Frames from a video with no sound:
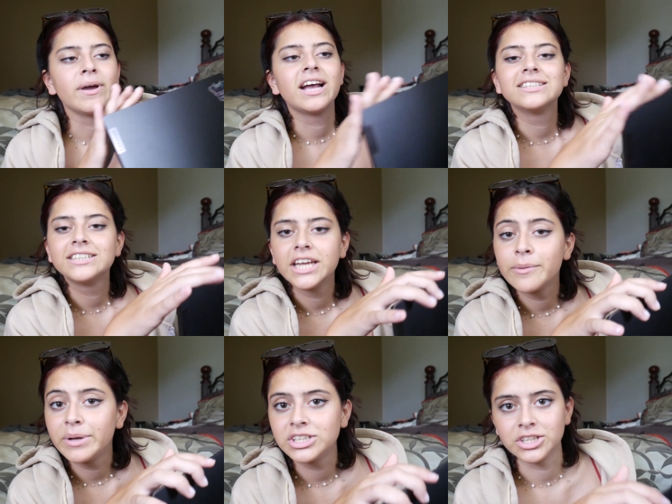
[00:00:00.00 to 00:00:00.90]
and my cousin
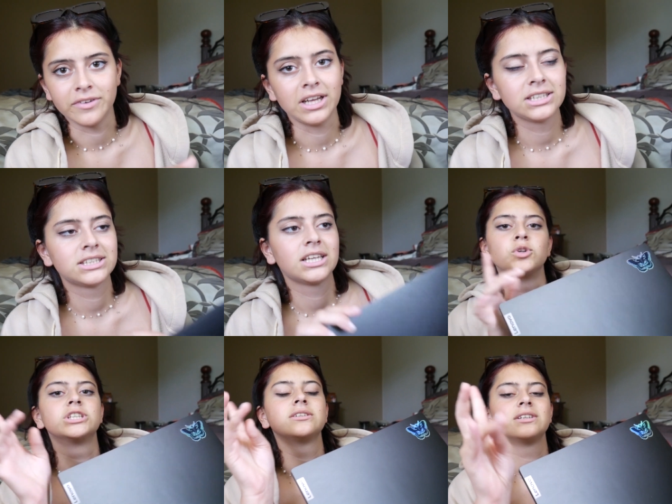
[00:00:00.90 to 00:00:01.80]
taking pictures of us,
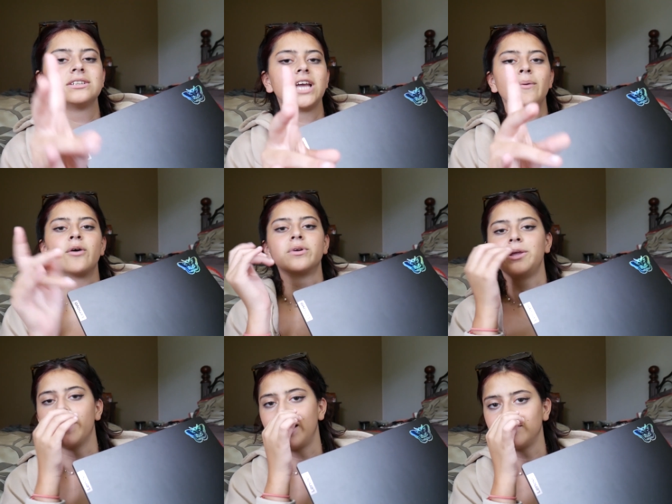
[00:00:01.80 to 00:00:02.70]
which came out
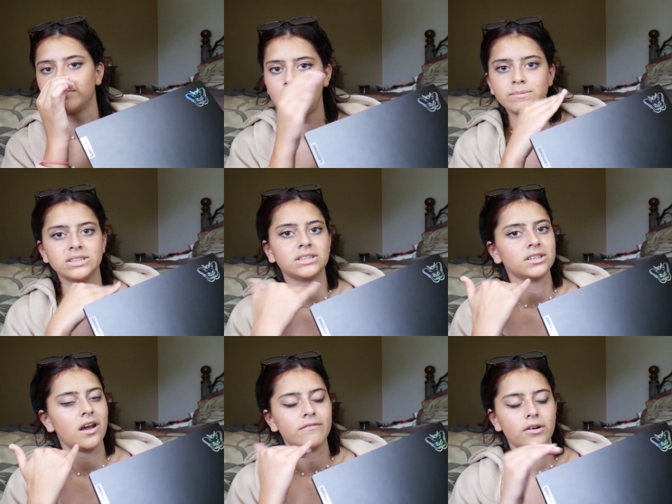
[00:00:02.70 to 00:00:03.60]
really bad. I'm
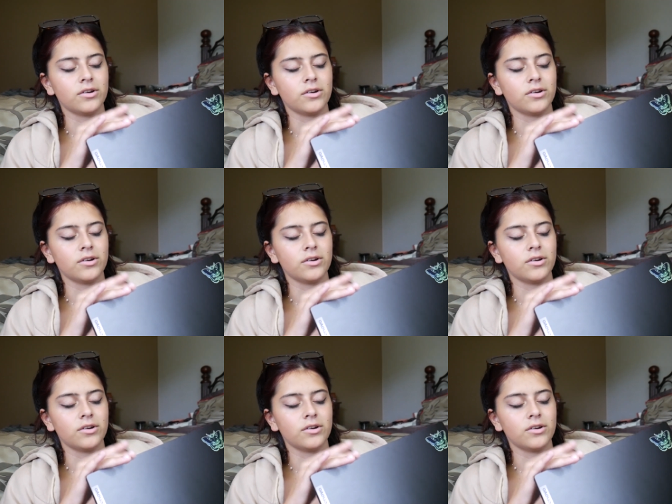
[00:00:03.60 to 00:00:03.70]
just not